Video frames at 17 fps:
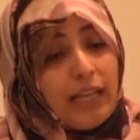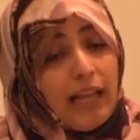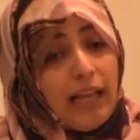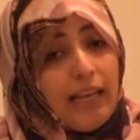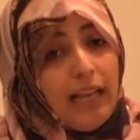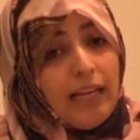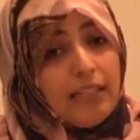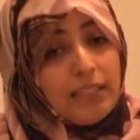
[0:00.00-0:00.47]

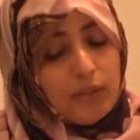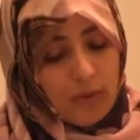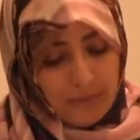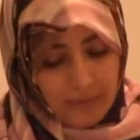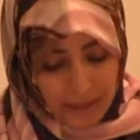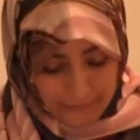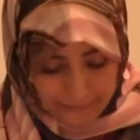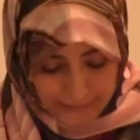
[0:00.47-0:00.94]
some were
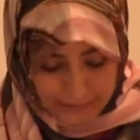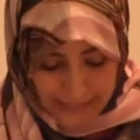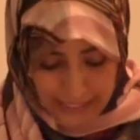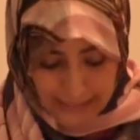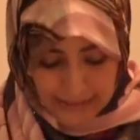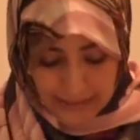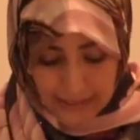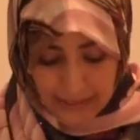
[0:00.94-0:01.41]

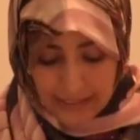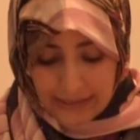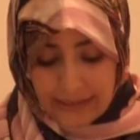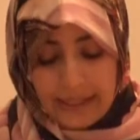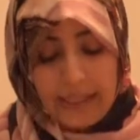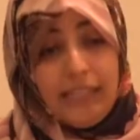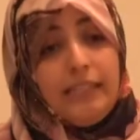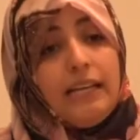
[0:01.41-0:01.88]
excluded
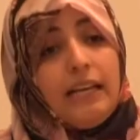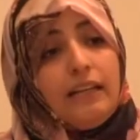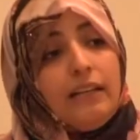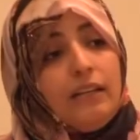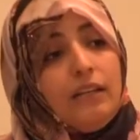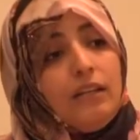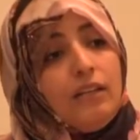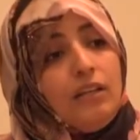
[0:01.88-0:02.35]

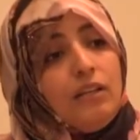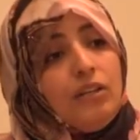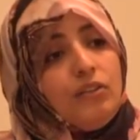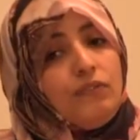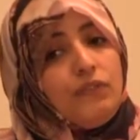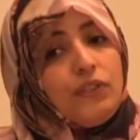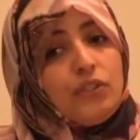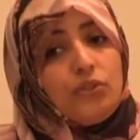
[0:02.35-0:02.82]
in
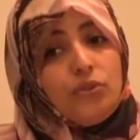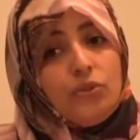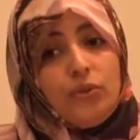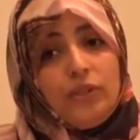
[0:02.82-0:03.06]
prisons,